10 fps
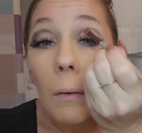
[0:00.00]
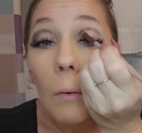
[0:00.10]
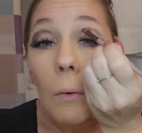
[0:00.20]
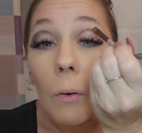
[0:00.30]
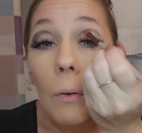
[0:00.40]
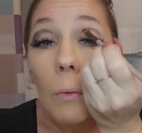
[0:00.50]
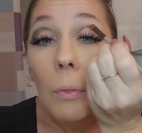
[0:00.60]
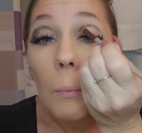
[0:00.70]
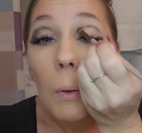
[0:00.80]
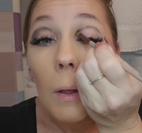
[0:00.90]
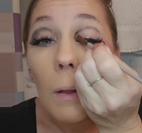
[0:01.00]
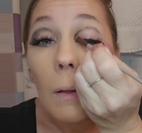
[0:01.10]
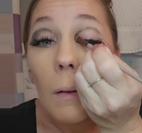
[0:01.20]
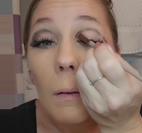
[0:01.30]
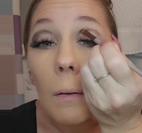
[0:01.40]
all the
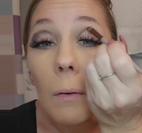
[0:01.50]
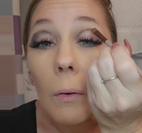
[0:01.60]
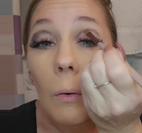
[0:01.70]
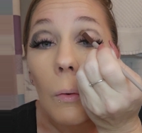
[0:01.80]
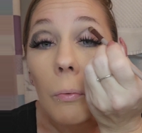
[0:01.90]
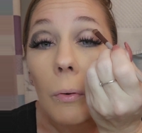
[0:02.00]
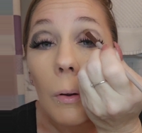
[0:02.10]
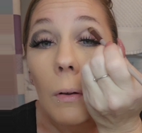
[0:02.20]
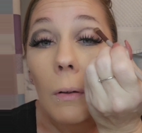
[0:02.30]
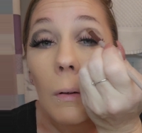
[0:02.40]
way over